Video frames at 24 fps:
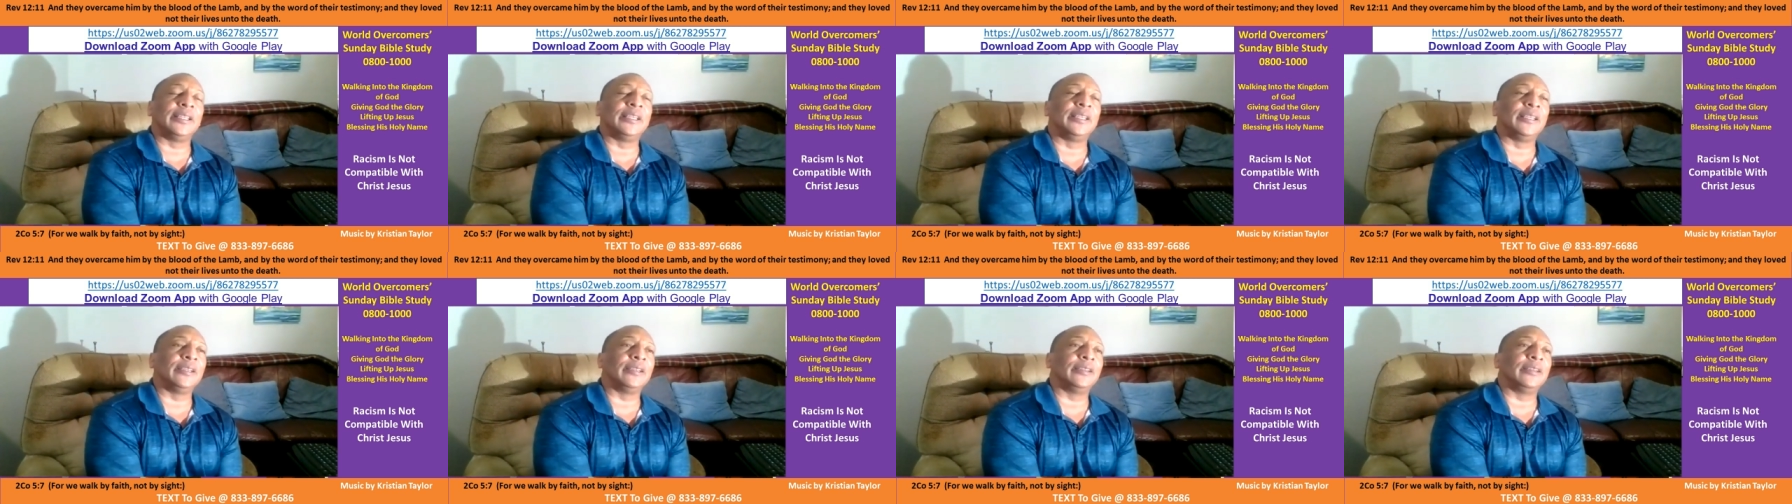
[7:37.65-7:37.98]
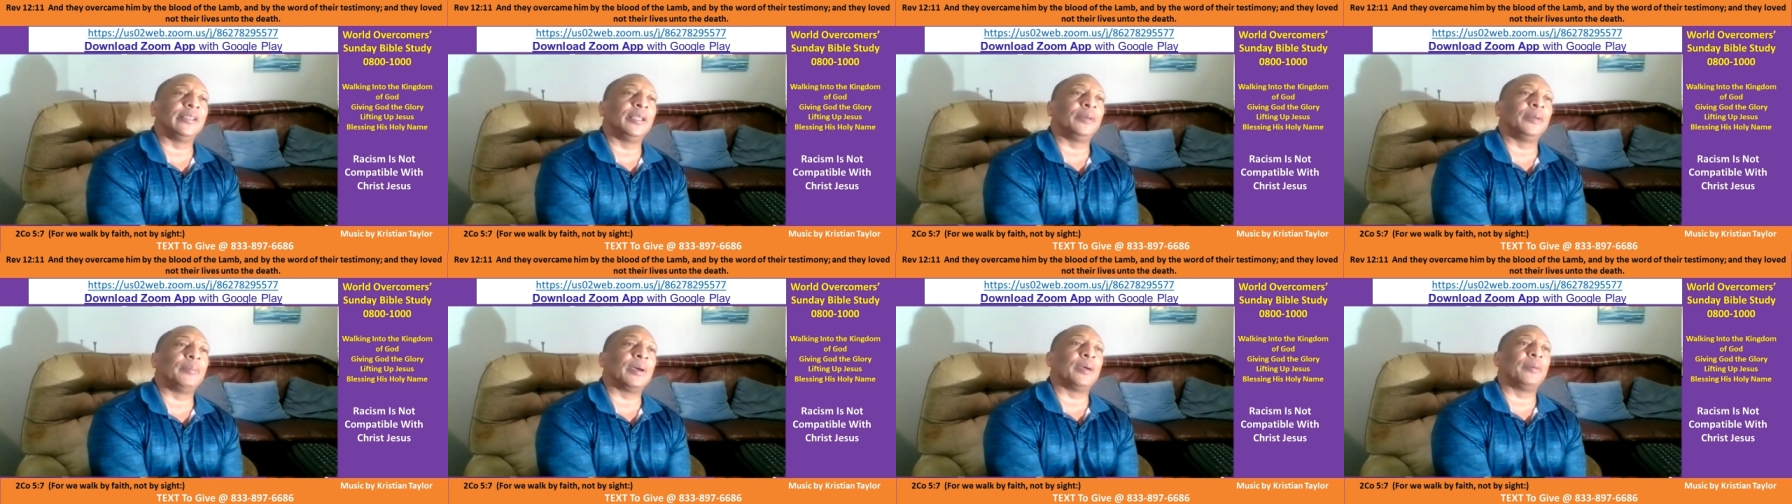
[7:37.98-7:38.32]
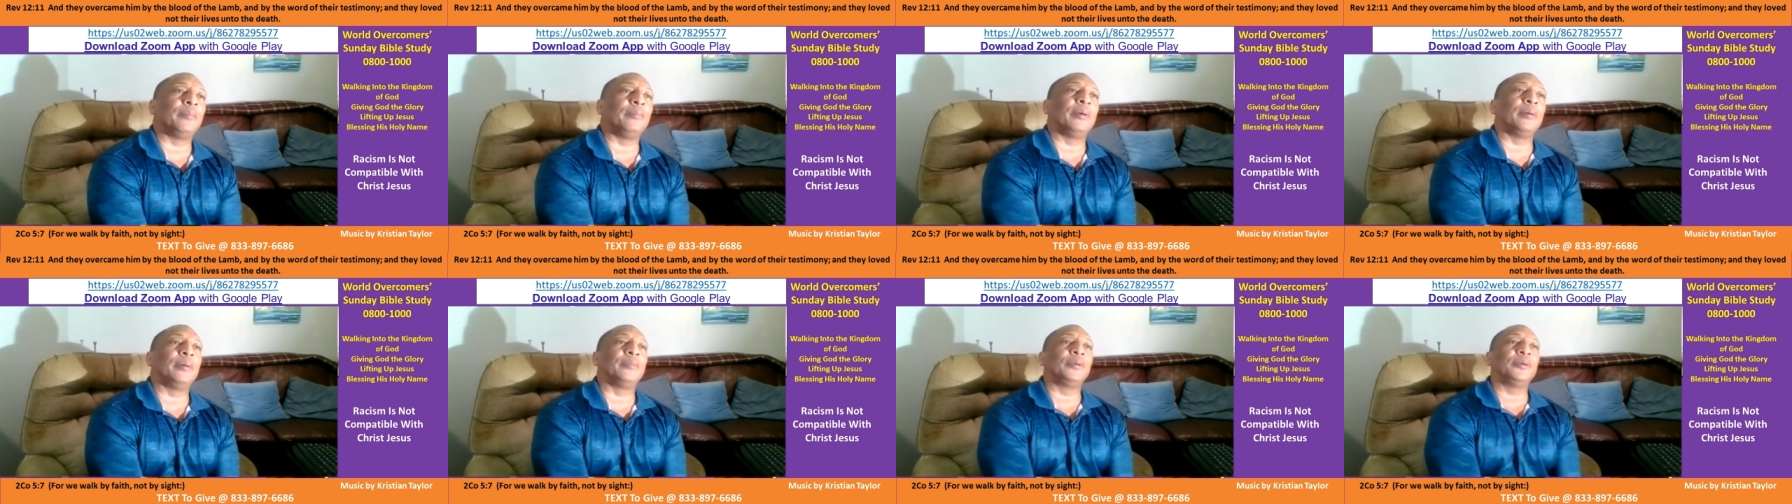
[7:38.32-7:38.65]
Anybody
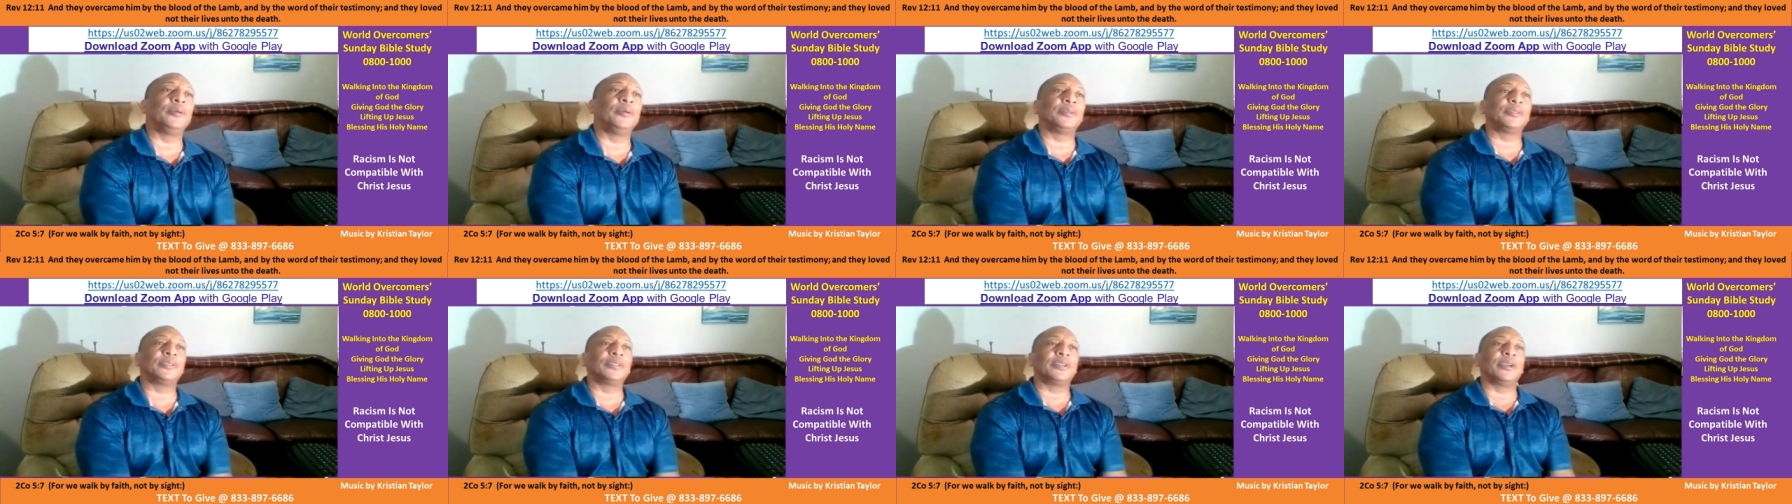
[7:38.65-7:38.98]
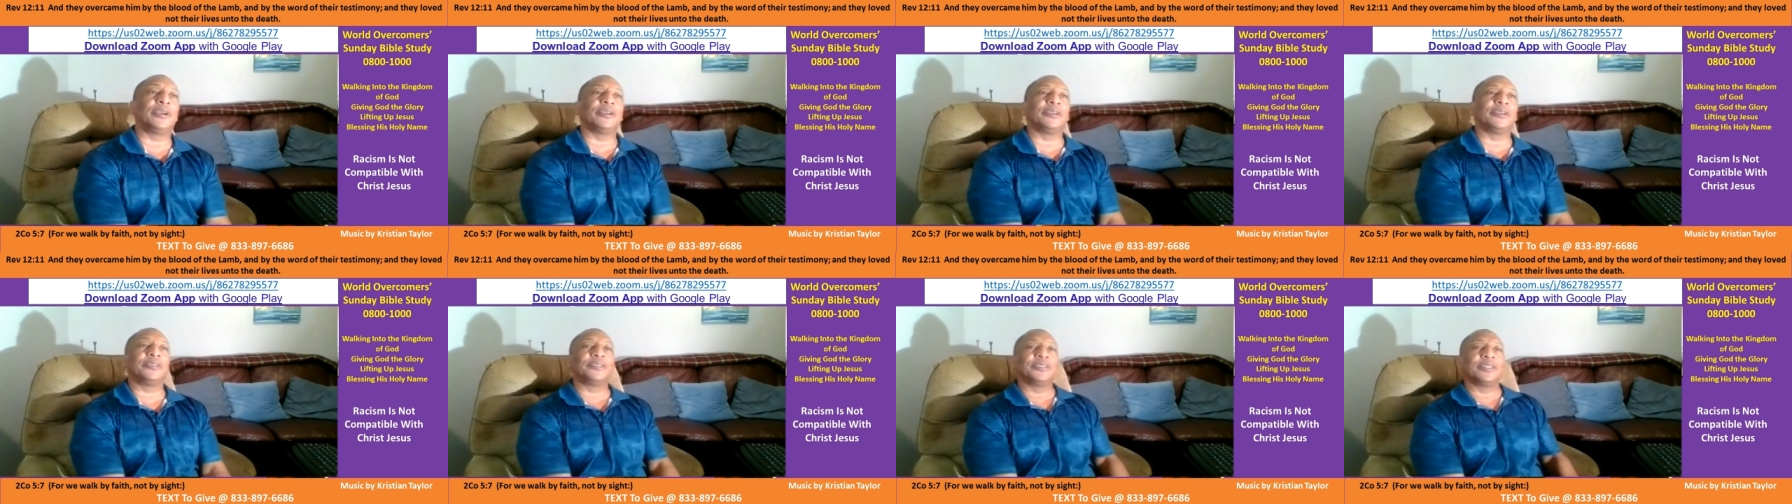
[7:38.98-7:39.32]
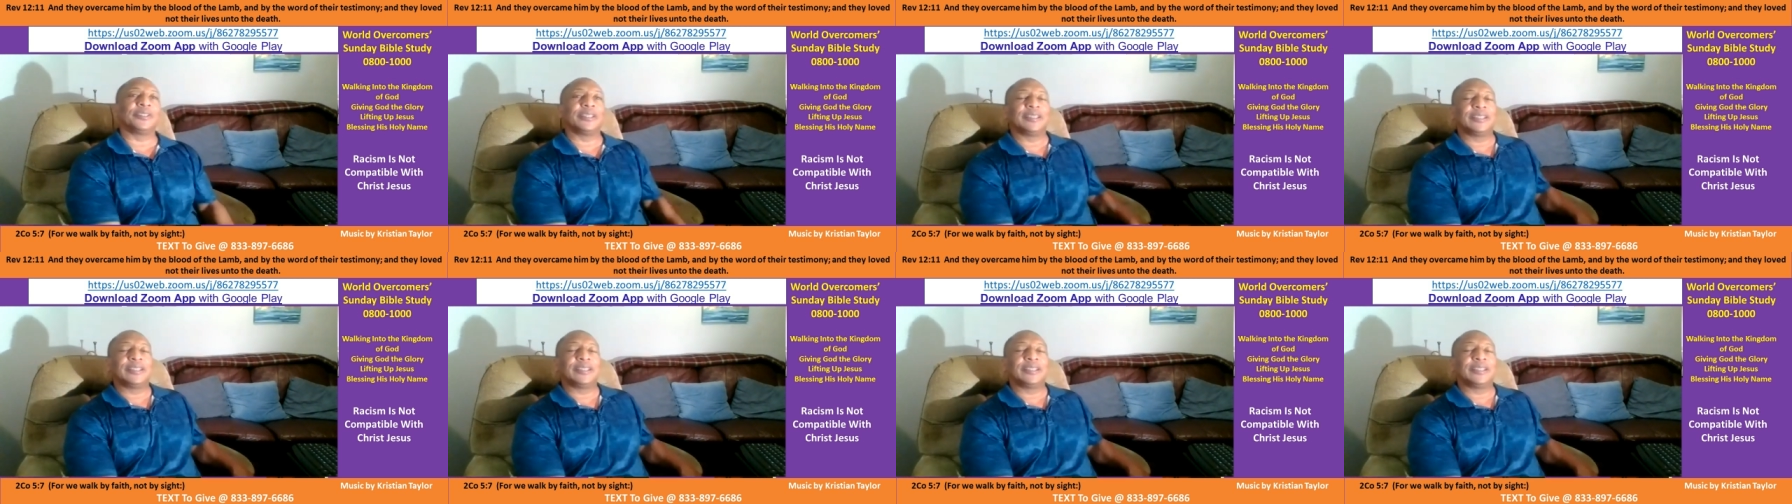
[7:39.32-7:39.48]
remember who was cursed?